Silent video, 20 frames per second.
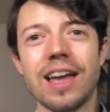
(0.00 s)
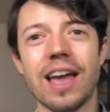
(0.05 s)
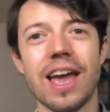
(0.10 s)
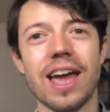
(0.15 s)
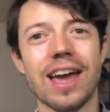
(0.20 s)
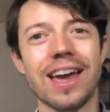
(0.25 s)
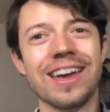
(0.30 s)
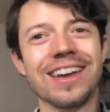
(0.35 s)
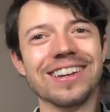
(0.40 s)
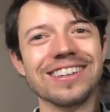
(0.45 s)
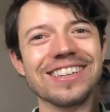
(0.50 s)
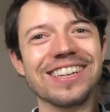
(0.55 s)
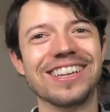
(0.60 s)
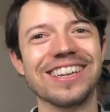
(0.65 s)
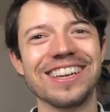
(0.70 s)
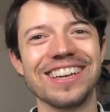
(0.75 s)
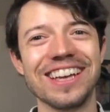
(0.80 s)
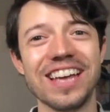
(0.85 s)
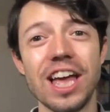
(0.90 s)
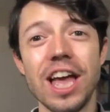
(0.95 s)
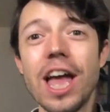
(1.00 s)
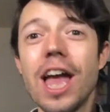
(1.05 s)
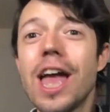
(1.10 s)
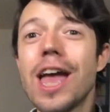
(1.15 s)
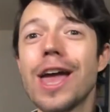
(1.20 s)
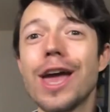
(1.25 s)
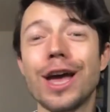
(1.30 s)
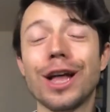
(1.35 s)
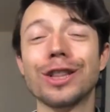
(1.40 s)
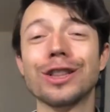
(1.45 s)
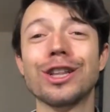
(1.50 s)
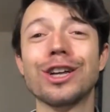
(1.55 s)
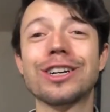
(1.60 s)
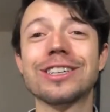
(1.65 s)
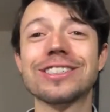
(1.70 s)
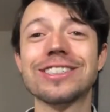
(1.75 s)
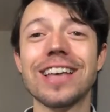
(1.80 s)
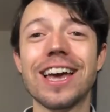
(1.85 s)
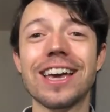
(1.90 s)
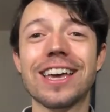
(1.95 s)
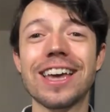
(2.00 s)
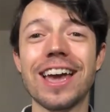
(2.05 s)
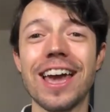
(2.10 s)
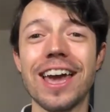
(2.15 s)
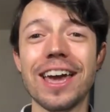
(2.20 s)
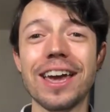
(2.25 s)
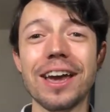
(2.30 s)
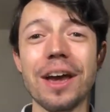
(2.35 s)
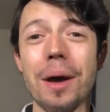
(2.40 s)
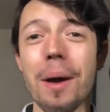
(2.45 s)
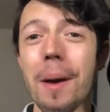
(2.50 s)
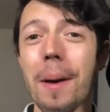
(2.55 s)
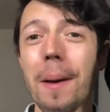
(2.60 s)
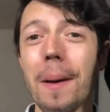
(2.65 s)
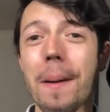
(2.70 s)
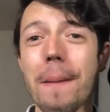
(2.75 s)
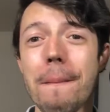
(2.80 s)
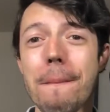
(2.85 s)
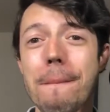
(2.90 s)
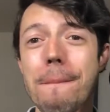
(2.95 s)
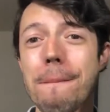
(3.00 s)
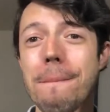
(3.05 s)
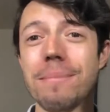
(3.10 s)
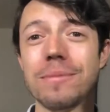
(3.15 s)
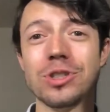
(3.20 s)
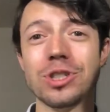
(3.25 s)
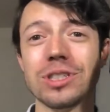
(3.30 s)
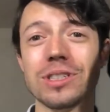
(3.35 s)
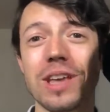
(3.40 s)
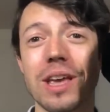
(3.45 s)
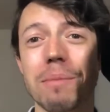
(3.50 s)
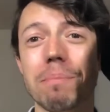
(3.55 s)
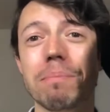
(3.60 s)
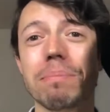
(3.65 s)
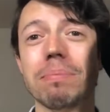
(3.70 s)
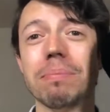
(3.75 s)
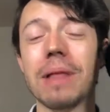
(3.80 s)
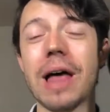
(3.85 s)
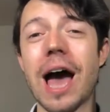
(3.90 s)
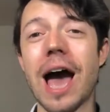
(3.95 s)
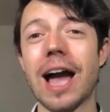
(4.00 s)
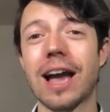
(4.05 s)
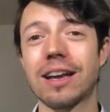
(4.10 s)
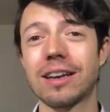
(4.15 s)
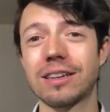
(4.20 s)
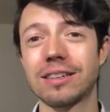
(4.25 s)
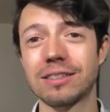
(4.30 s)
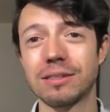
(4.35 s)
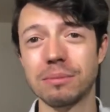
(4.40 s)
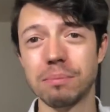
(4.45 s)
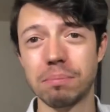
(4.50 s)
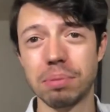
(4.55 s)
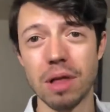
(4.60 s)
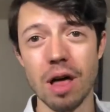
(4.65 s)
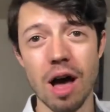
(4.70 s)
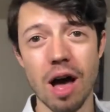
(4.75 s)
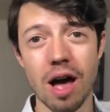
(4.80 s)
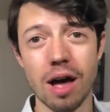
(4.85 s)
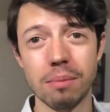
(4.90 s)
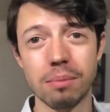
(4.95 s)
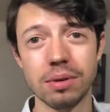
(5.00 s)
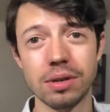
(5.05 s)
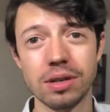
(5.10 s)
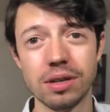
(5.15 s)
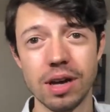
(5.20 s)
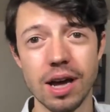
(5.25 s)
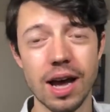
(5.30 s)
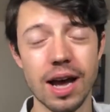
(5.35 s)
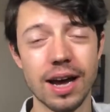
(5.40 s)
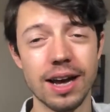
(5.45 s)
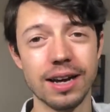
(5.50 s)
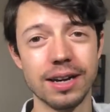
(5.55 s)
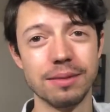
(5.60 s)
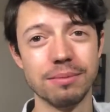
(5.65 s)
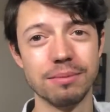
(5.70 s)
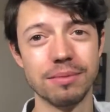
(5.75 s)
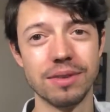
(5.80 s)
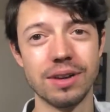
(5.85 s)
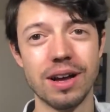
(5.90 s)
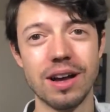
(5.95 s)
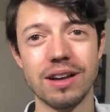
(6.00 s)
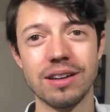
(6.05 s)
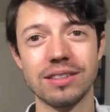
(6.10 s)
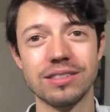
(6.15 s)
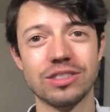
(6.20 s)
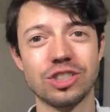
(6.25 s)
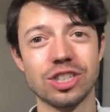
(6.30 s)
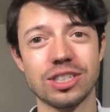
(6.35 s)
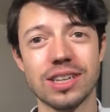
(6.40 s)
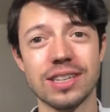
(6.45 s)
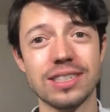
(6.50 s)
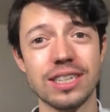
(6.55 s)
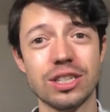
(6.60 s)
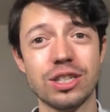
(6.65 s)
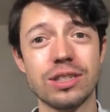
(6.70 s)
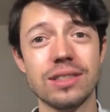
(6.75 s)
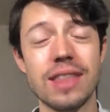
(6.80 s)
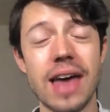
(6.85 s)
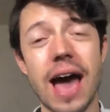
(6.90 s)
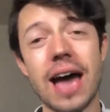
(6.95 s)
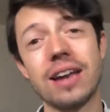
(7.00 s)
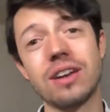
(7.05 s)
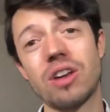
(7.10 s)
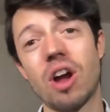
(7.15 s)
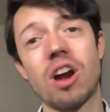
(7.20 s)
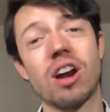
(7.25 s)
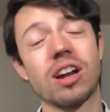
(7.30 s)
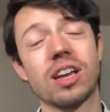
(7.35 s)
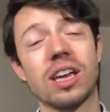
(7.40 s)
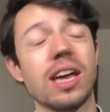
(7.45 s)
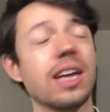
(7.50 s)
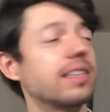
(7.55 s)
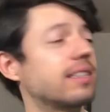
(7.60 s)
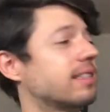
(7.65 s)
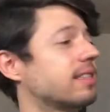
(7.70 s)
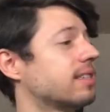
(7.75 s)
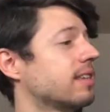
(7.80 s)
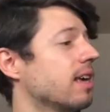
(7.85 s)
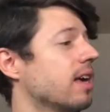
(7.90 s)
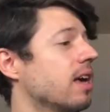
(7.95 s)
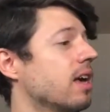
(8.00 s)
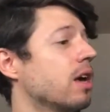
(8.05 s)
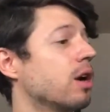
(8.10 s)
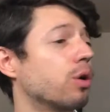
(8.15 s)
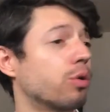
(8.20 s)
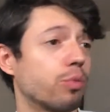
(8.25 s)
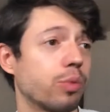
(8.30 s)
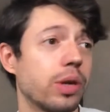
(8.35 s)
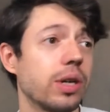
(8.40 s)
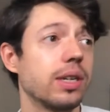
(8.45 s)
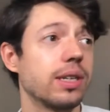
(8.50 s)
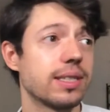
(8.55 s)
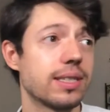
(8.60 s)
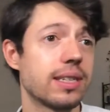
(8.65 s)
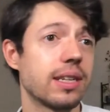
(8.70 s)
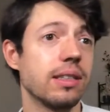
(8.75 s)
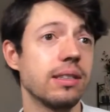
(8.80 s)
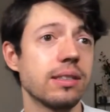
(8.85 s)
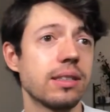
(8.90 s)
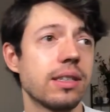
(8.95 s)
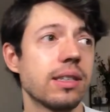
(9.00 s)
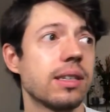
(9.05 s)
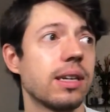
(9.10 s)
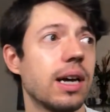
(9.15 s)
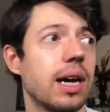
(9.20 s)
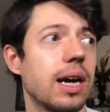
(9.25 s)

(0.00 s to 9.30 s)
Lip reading: And it looks like just a black blob, just because it's that dark. It's real silk.